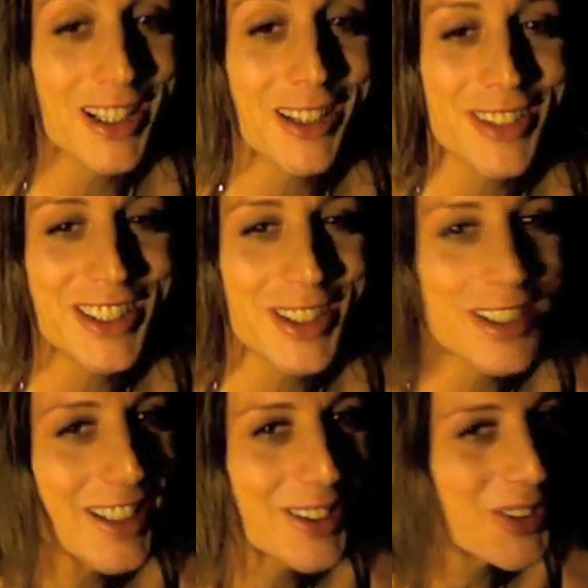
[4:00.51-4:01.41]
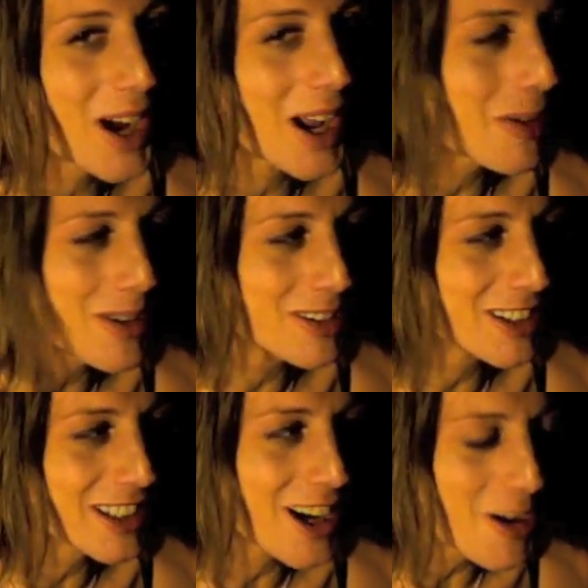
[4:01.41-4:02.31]
even sure why we were
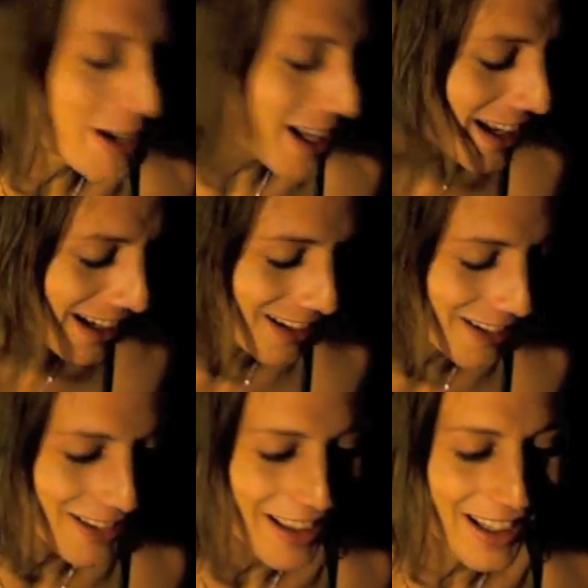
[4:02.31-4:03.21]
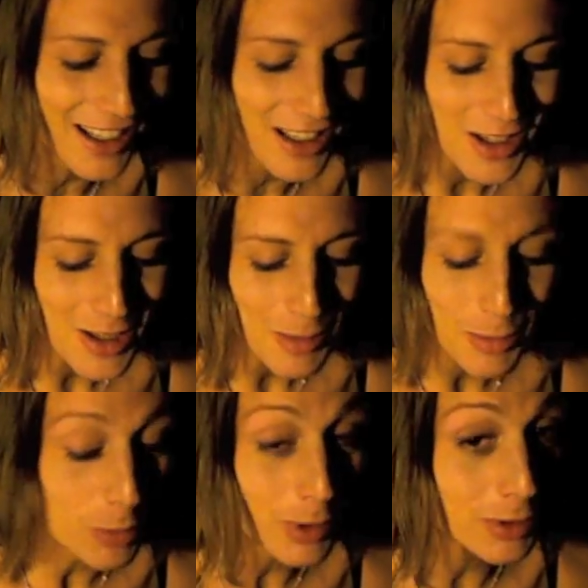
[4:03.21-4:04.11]
going, or
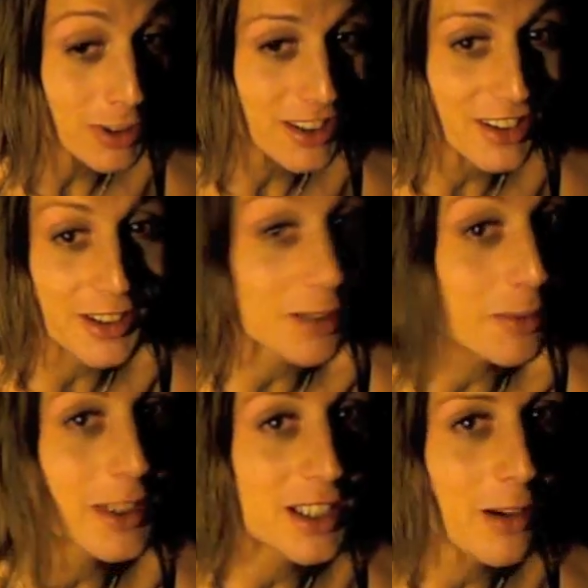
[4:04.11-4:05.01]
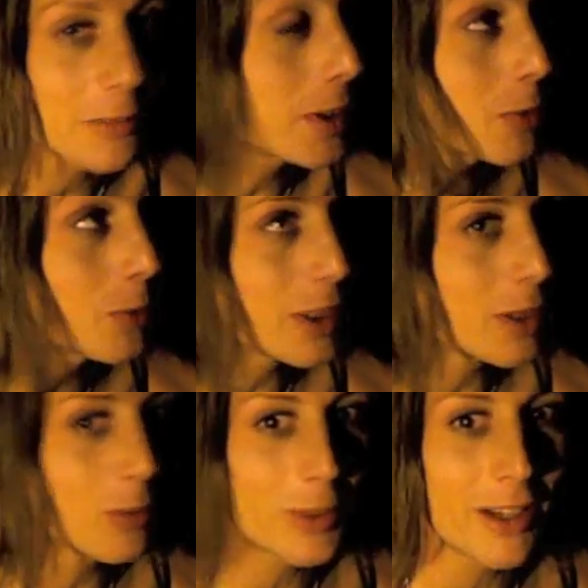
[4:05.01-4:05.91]
but we were just determined, you know, we
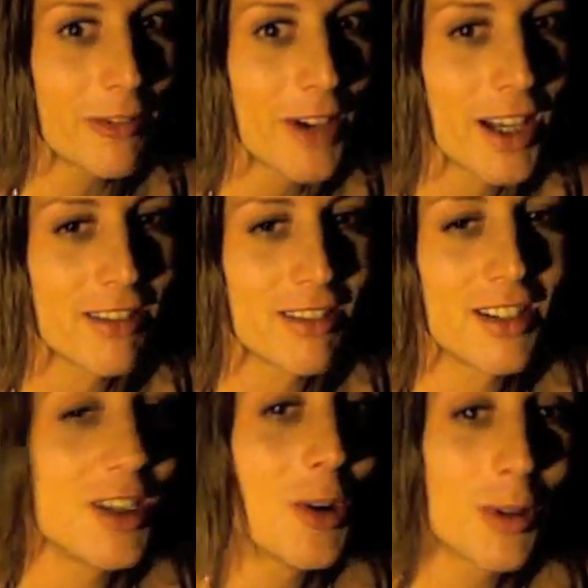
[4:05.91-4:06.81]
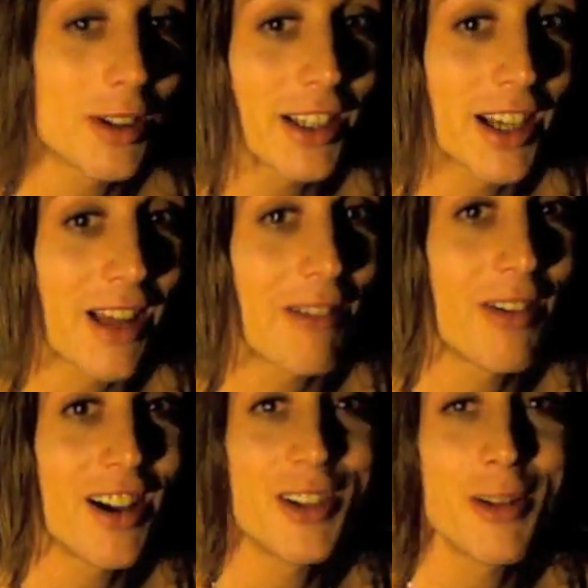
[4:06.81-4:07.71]
have fun. We're gonna have
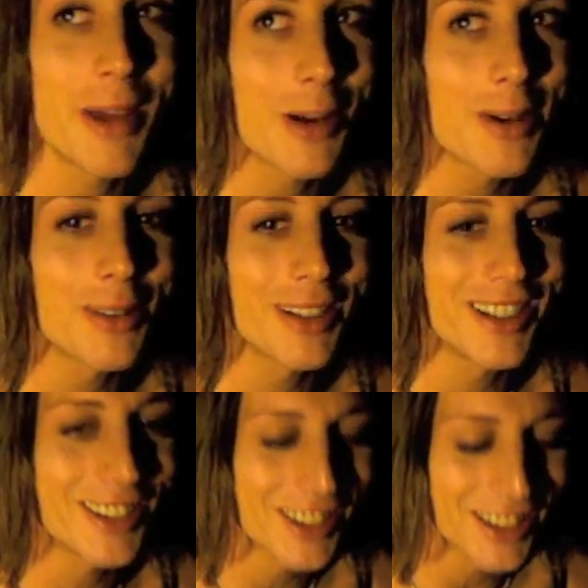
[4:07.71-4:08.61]
fun no matter what we do.